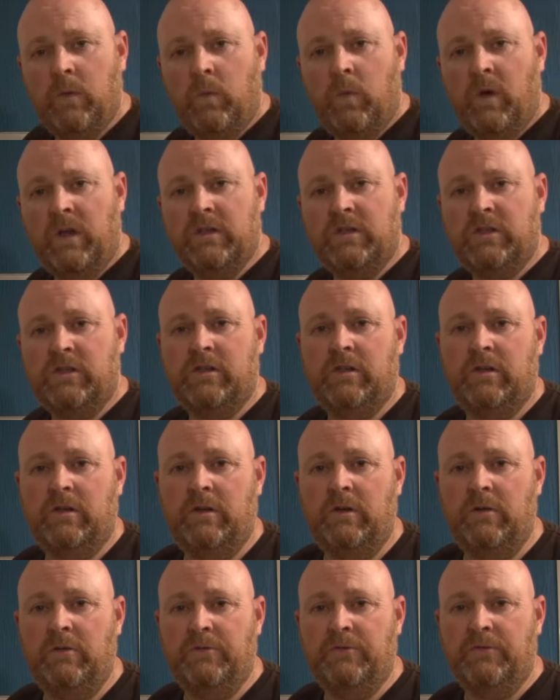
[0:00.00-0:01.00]
once
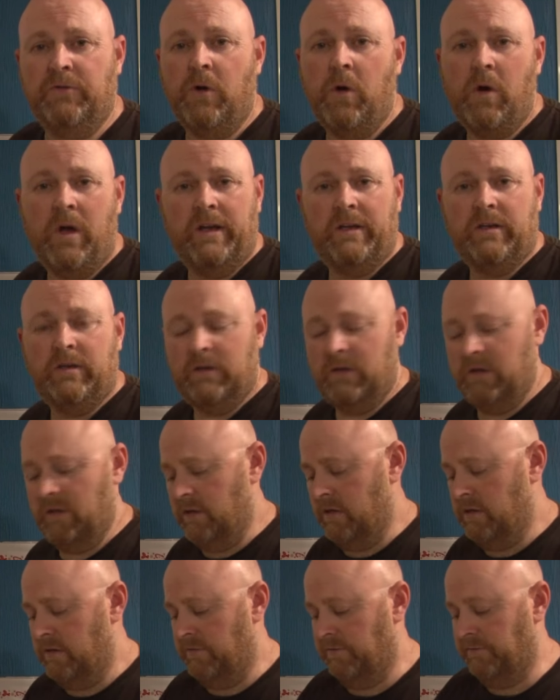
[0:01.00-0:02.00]
you've fried
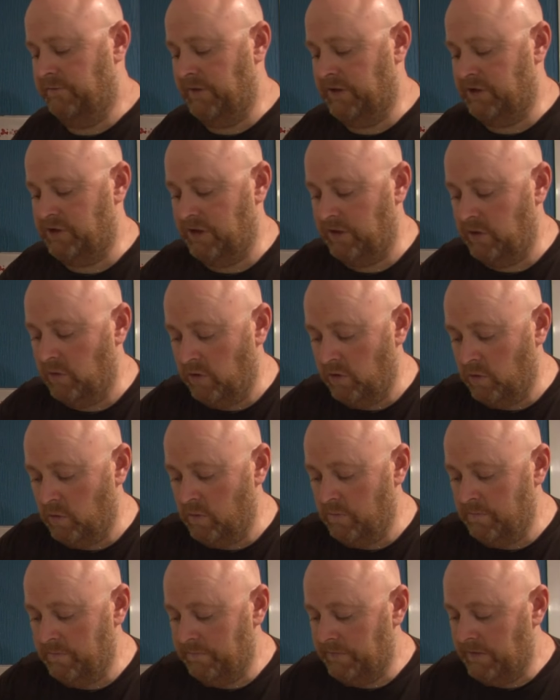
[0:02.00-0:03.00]
uh, fish in
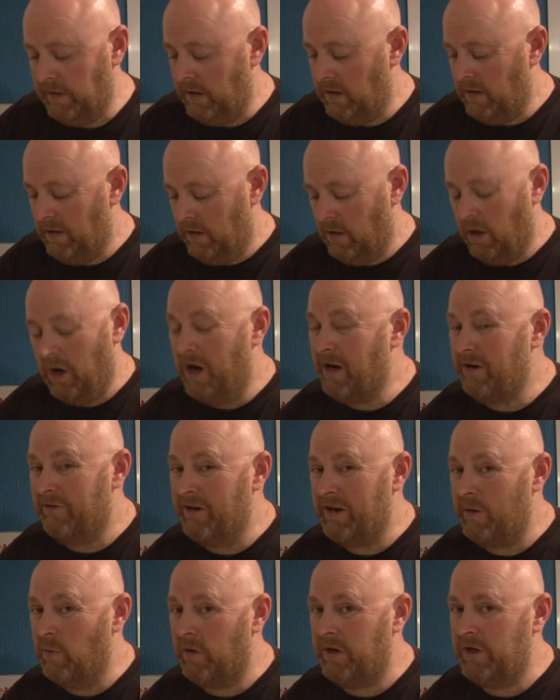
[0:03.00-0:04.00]
oil, I only
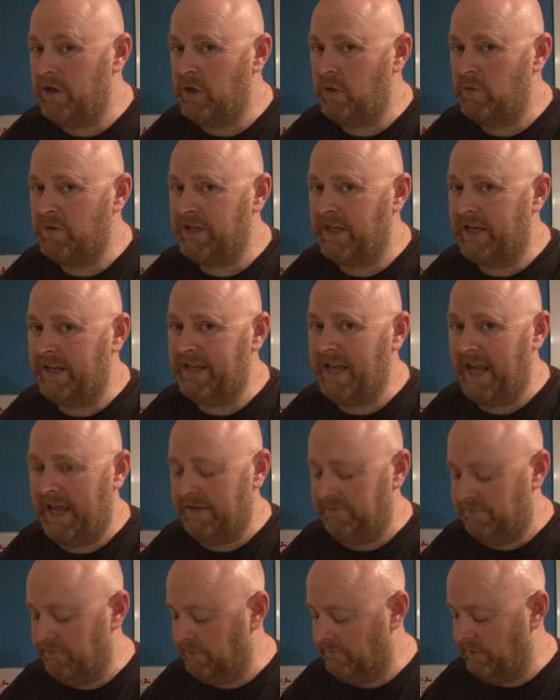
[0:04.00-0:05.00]
really want to use it
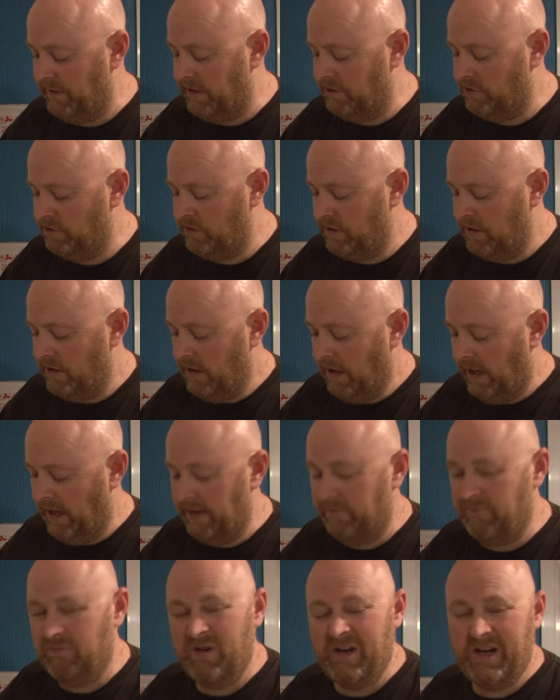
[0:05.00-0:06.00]
again for fish,
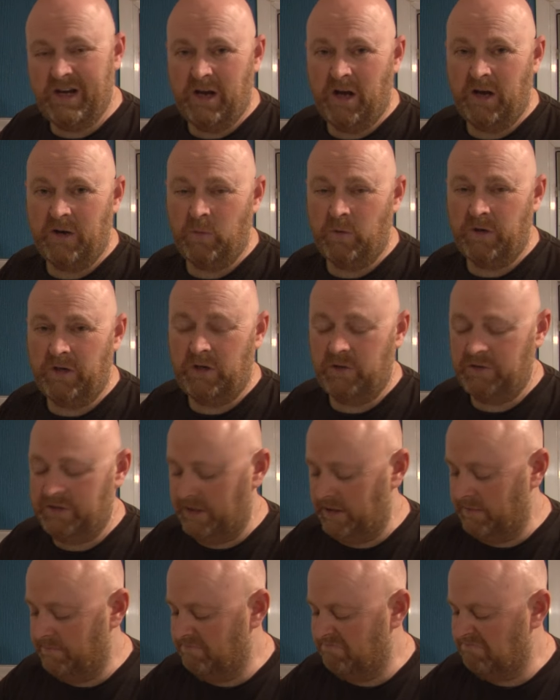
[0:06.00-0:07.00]
and really I only want to use
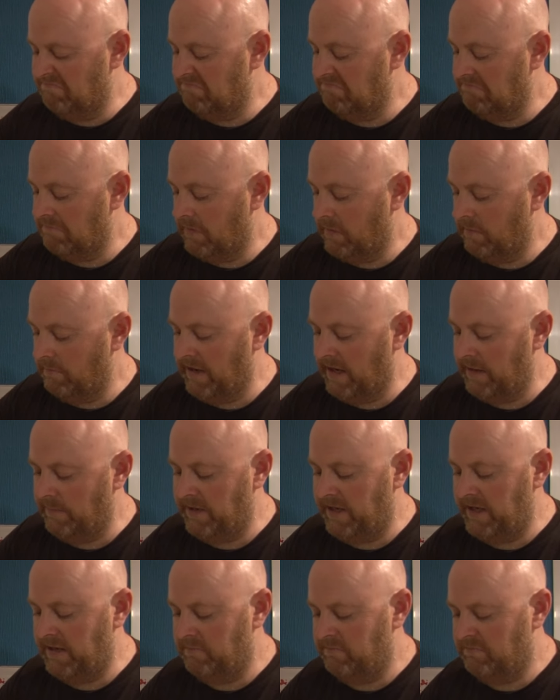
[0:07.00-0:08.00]
it
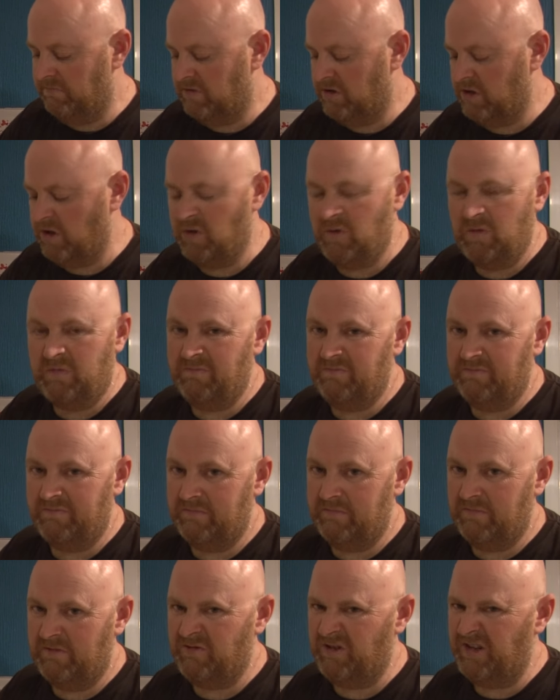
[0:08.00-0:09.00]
maybe two,
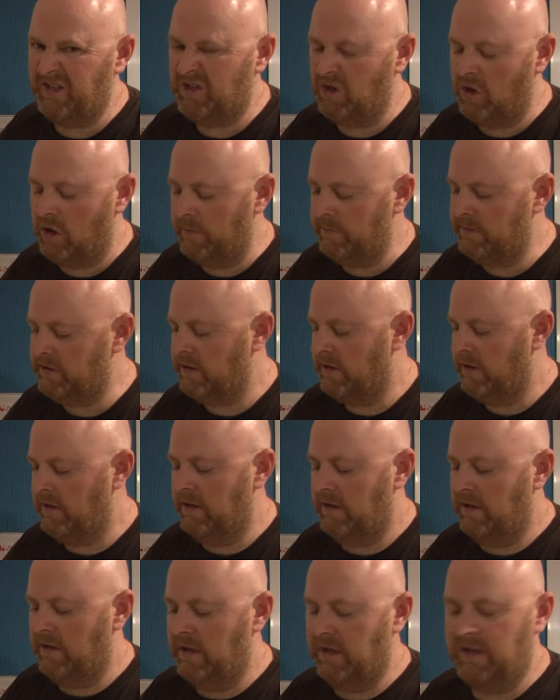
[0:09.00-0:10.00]
three times,
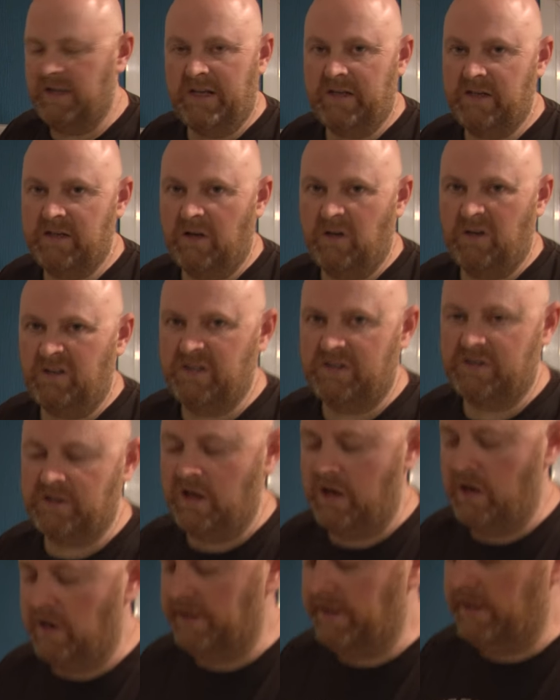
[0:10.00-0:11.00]
and then I'll discard